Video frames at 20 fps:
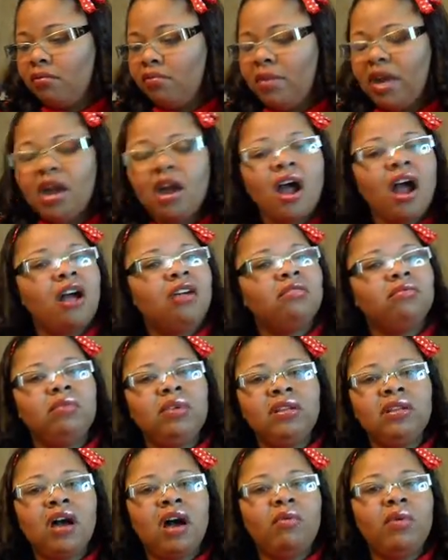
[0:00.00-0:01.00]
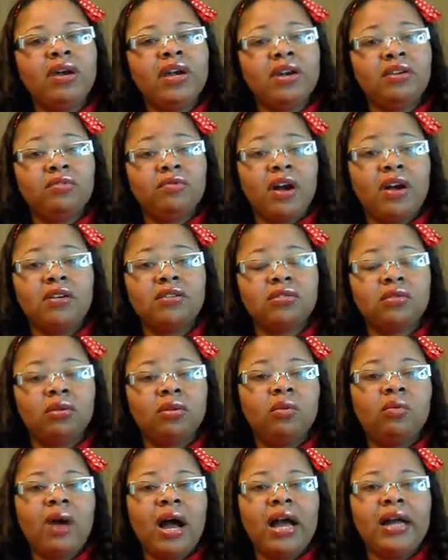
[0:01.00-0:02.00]
Me and her, we know we converse
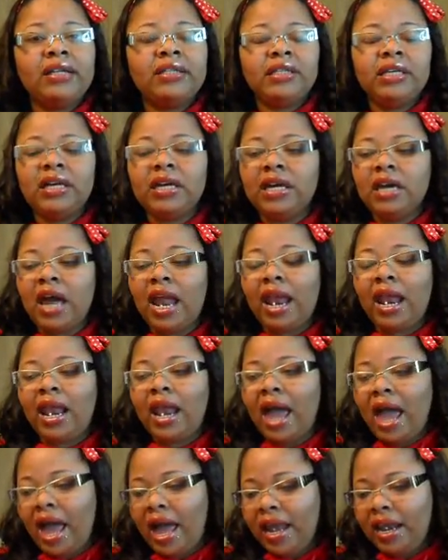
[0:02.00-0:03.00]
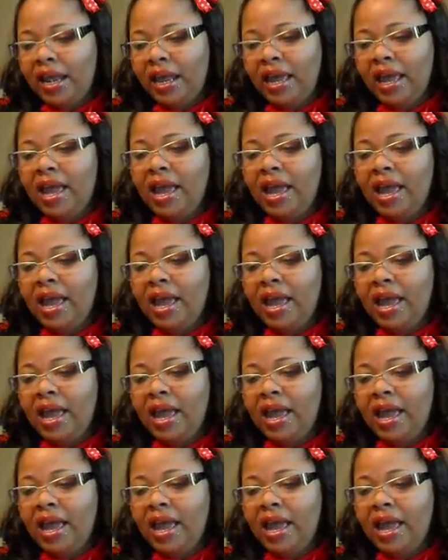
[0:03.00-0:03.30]
on the YT a lot,